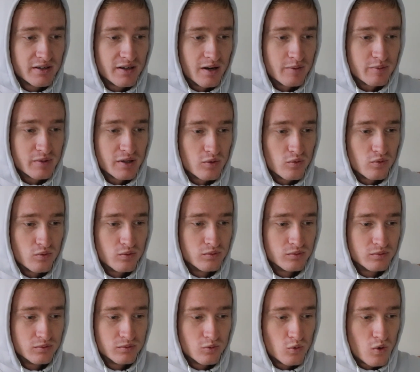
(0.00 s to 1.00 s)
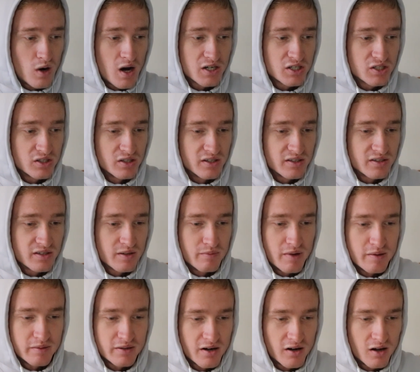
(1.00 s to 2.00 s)
I'm gonna watch this,
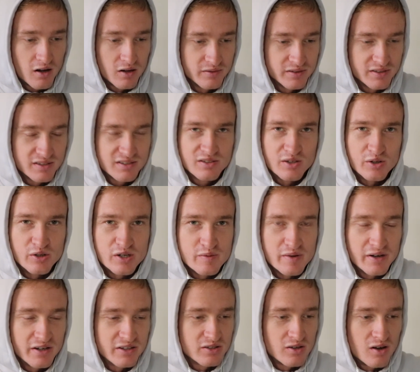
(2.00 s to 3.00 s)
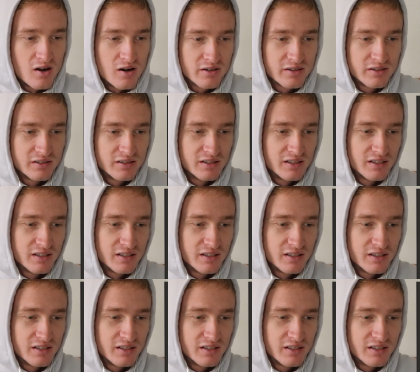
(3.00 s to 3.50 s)
maybe not all of it's 30 minutes long.